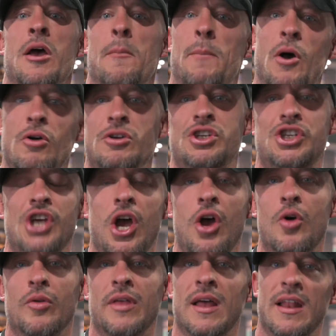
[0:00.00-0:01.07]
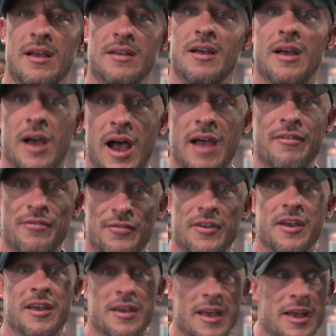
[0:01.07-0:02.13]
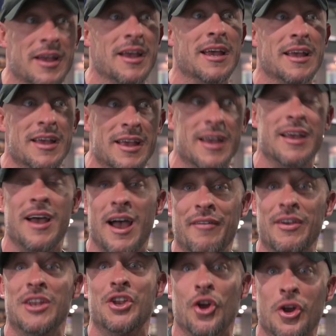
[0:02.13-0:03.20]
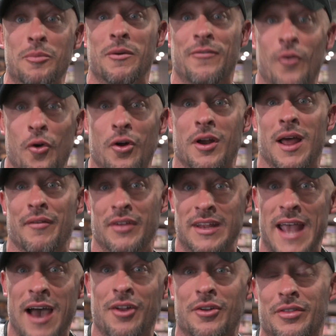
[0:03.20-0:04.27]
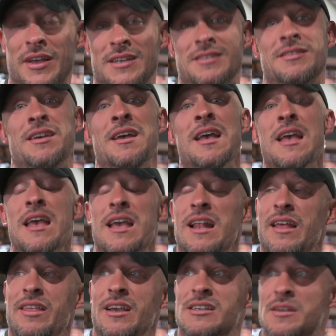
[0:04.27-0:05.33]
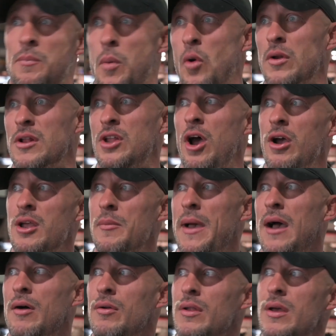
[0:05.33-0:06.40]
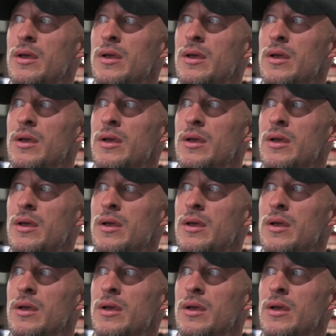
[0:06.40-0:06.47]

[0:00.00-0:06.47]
post-show that I've endured before, and I've encountered this, and I think it's important to talk about.